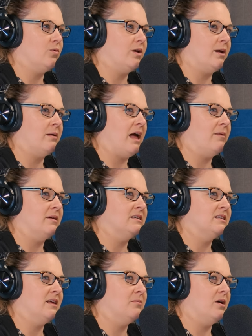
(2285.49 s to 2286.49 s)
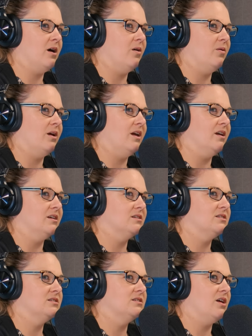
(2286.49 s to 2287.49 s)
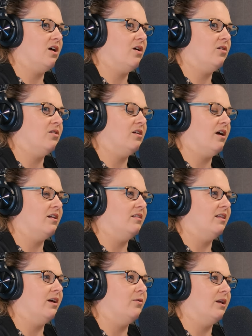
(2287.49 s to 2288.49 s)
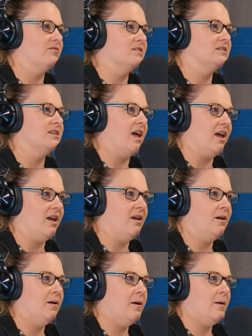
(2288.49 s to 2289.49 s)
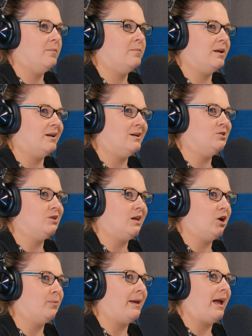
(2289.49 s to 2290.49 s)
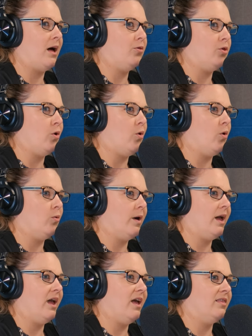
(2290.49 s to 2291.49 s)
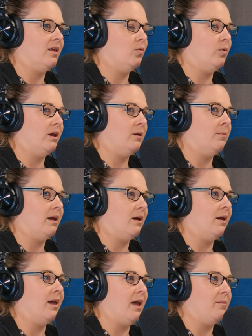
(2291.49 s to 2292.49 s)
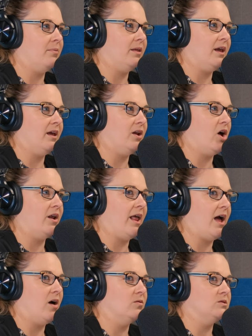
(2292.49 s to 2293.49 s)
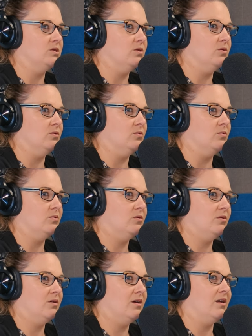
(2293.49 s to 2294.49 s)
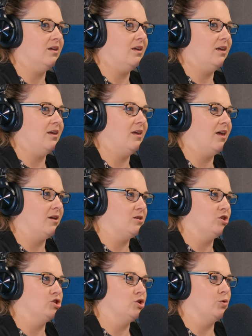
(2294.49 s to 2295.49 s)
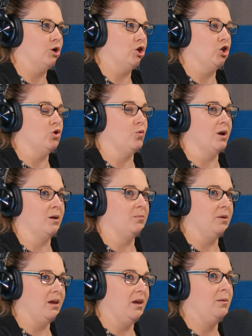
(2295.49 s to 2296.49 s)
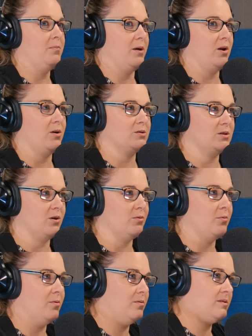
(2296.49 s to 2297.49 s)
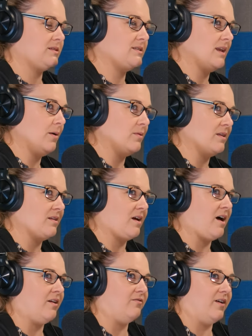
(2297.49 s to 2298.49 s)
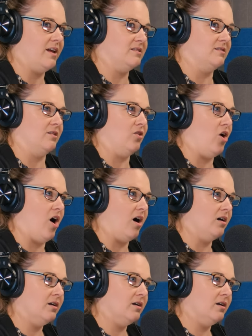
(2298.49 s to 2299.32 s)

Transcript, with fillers: when I'm coming to them going, so you're not going to like what I have to say, but I need you to hear me out the whole way, and then we can make a game plan on how to get to where you want to be, but also stay within the confines of the law.